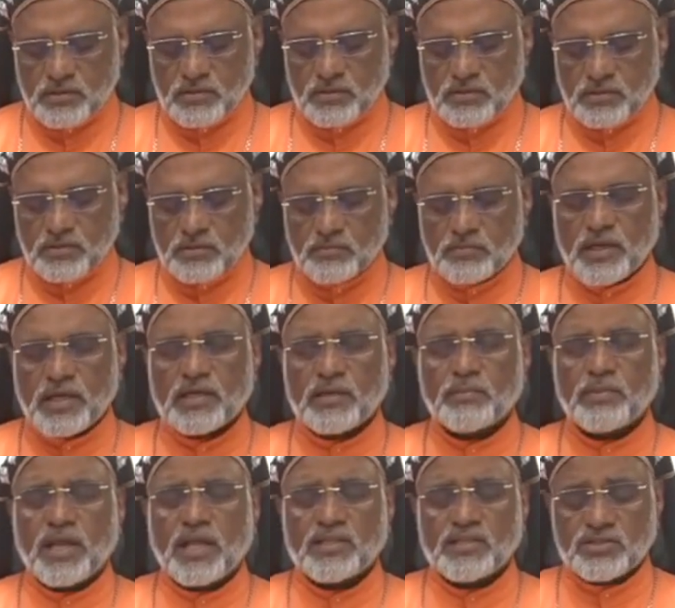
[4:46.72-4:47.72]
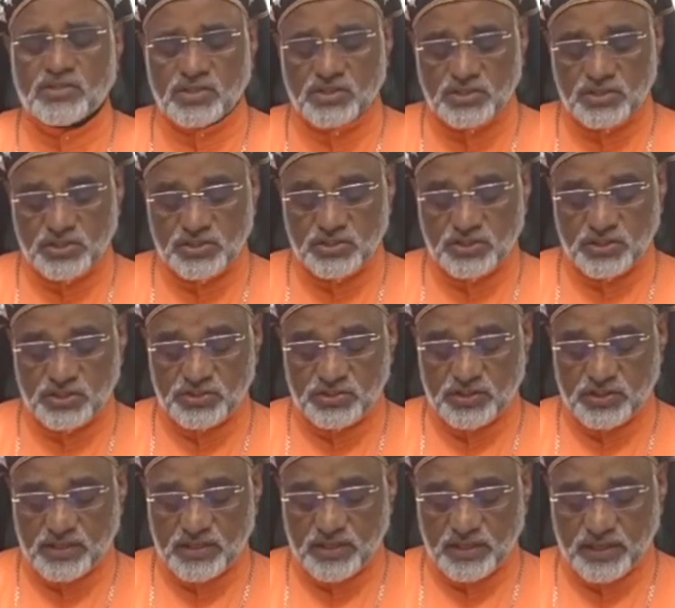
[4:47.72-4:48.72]
My dear brothers and sisters in
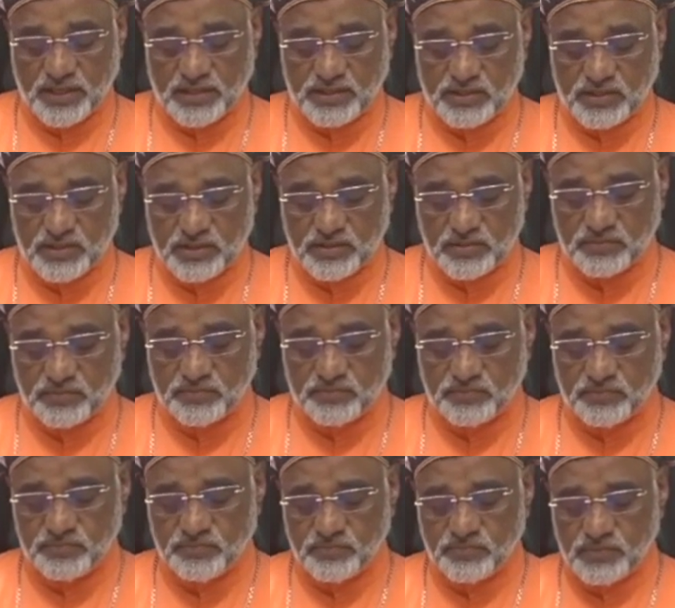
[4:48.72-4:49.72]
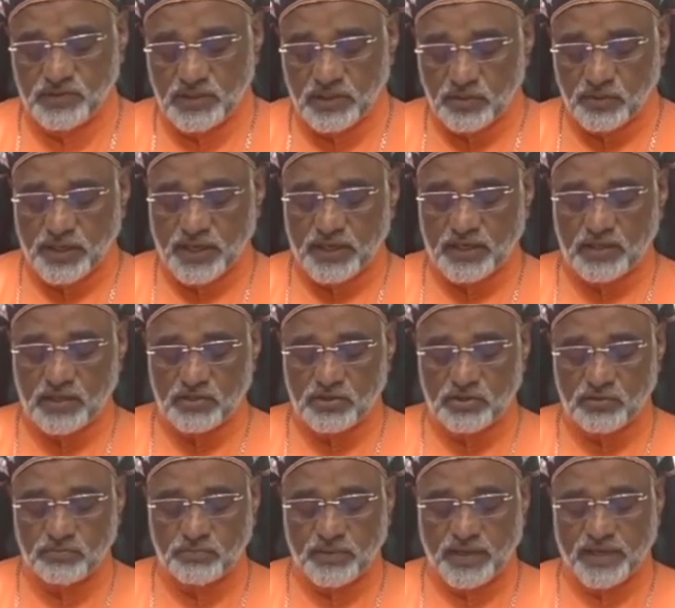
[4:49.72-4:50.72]
Christ, the uniqueness of
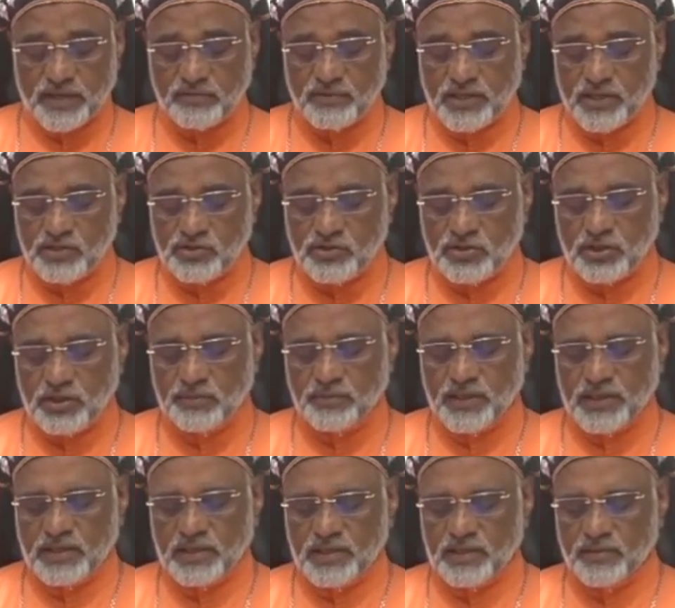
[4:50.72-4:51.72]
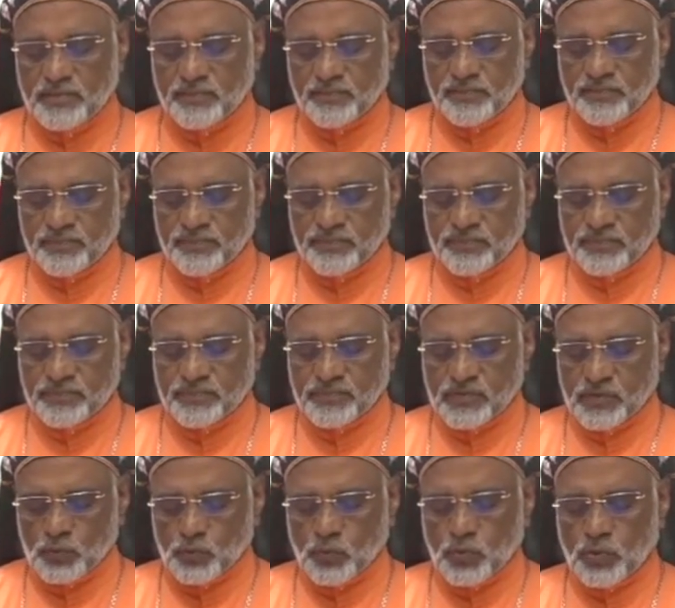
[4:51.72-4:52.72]
Mar Ivanios Thirimeni
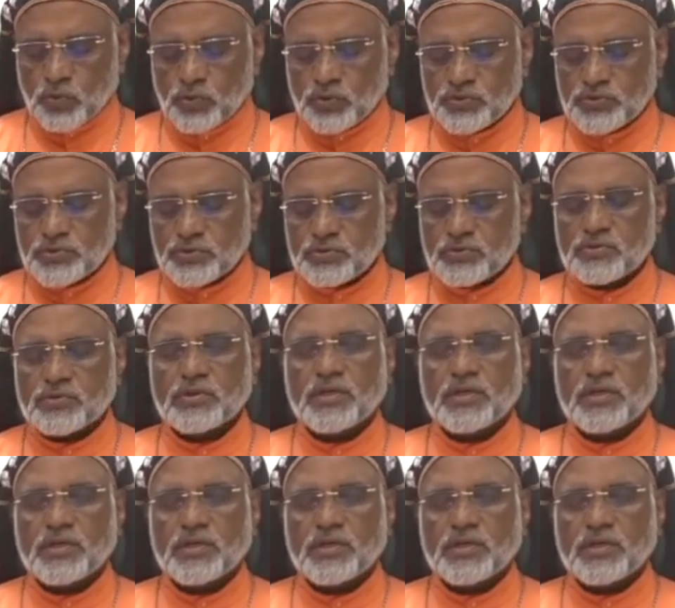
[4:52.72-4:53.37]
was his